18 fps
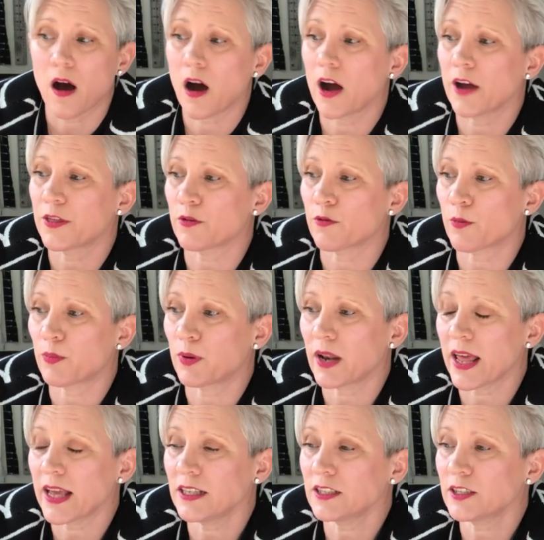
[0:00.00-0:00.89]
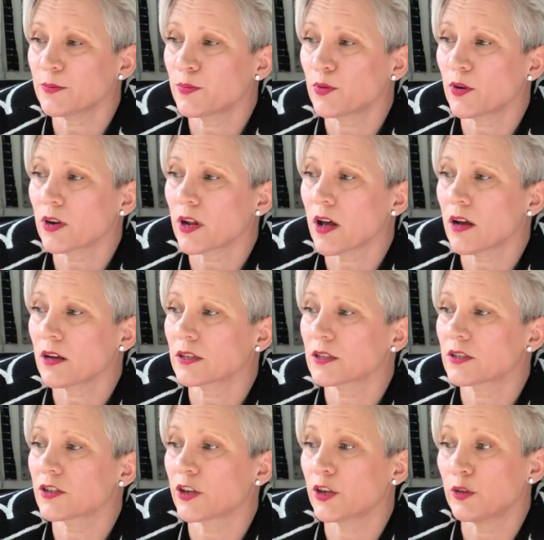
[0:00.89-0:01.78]
either replace the
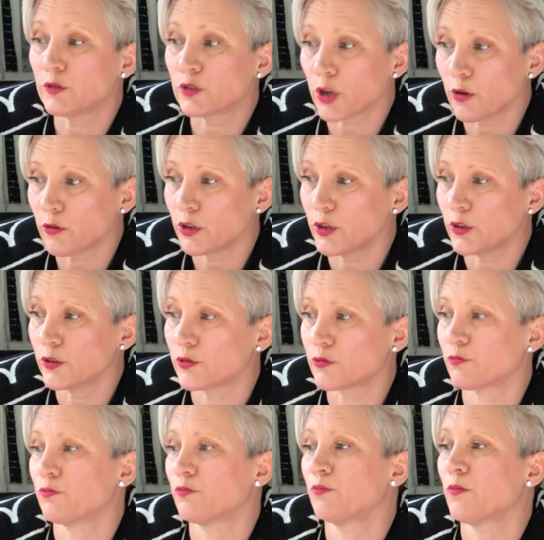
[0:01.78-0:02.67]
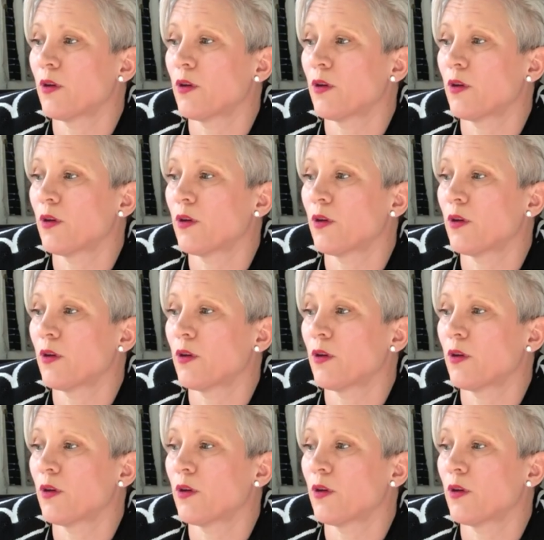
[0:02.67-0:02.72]
product so you don't use